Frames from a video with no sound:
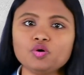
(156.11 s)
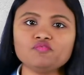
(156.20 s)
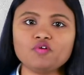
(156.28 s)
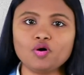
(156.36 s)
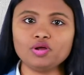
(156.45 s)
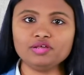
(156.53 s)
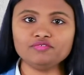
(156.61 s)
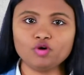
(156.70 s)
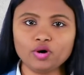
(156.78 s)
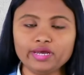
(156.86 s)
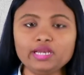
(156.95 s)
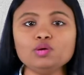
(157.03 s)
of olive
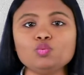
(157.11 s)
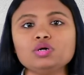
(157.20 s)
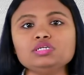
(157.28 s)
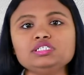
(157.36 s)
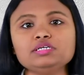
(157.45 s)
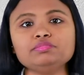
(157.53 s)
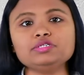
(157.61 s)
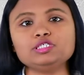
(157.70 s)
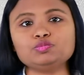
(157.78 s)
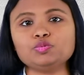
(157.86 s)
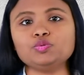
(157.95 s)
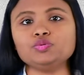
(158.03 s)
oil, 1
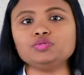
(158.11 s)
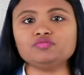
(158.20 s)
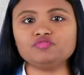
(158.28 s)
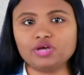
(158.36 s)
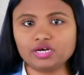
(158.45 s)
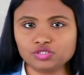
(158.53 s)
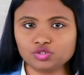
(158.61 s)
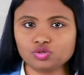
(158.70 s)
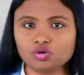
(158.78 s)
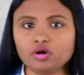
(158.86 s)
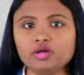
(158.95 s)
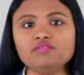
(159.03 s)
tablespoon of
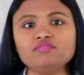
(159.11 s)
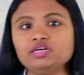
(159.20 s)
castor oil,